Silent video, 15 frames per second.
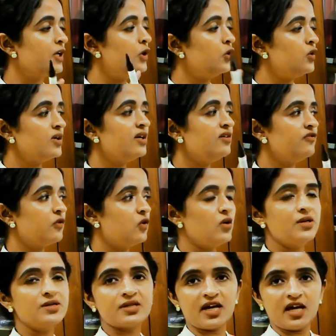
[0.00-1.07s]
Neural
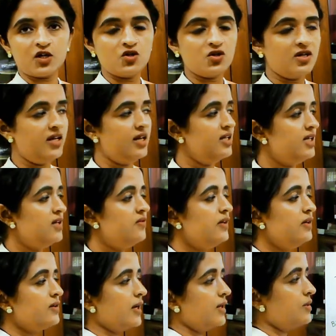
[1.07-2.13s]
fold is actually
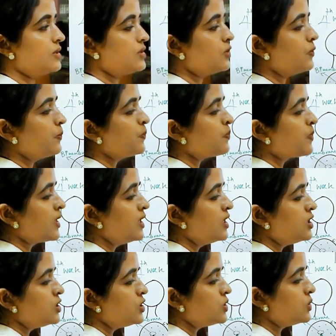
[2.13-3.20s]
giving rise to
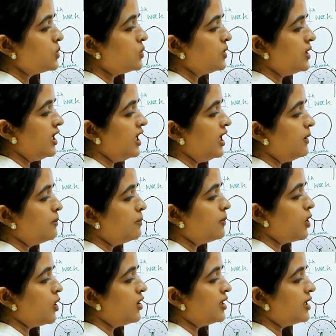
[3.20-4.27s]
two
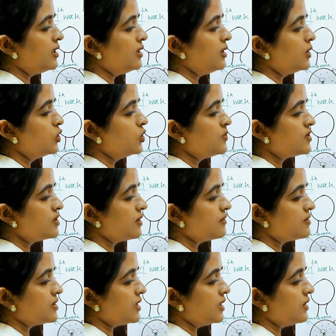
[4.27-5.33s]
important groups
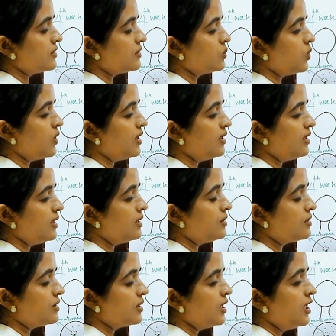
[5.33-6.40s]
of cells. One
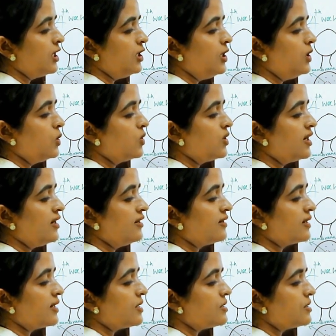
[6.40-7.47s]
is neural
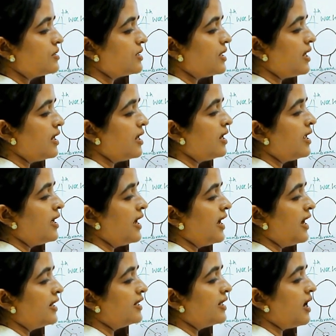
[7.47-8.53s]
crest cell
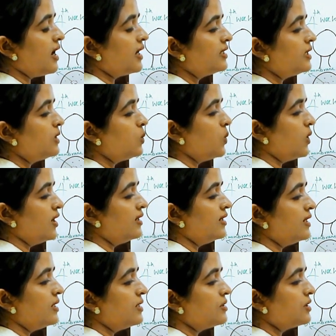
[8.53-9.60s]
and the other
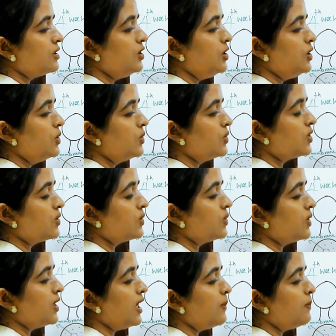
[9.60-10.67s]
one is
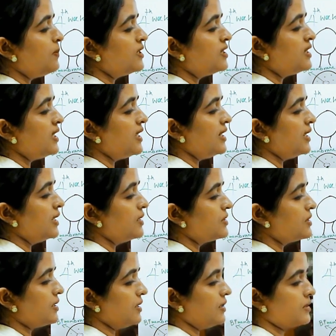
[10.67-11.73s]
neuroepithelial
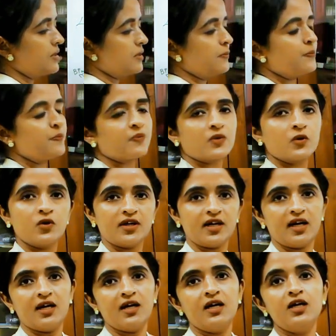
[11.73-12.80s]
cells.
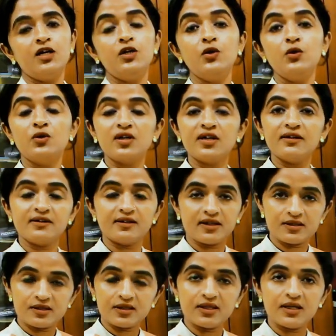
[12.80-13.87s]
Okay, neural
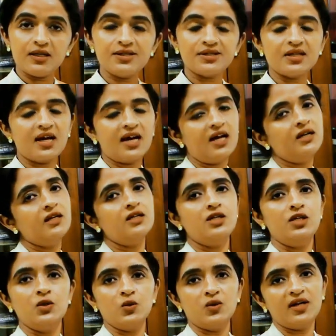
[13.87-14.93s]
crest cells and
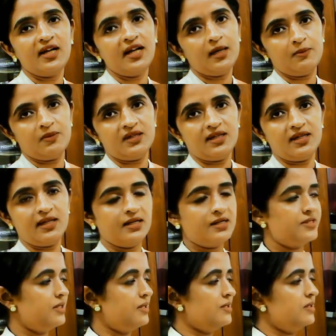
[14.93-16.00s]
neural epithelial
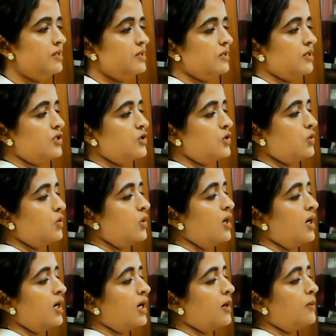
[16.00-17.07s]
cells. These are the
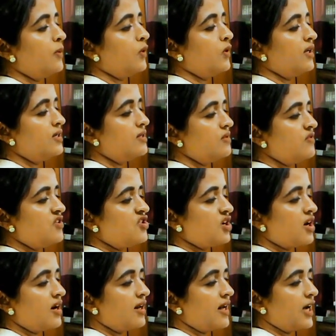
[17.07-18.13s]
two components which
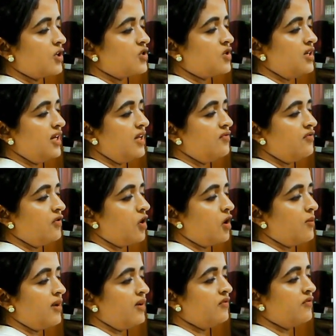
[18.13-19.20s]
are actually
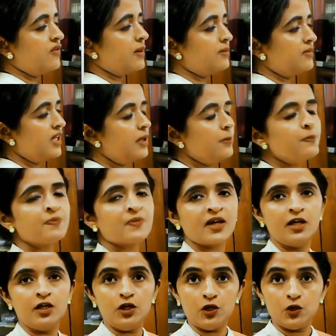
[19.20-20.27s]
forming from the
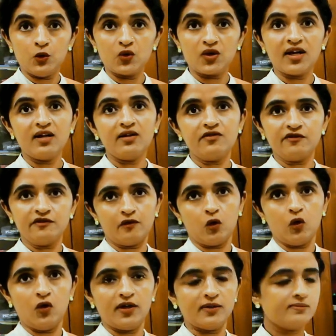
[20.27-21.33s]
neural
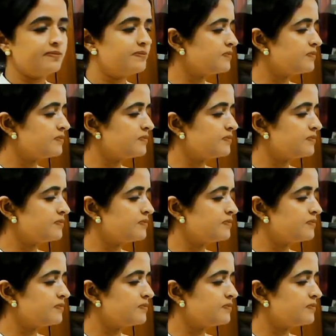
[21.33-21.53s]
fold.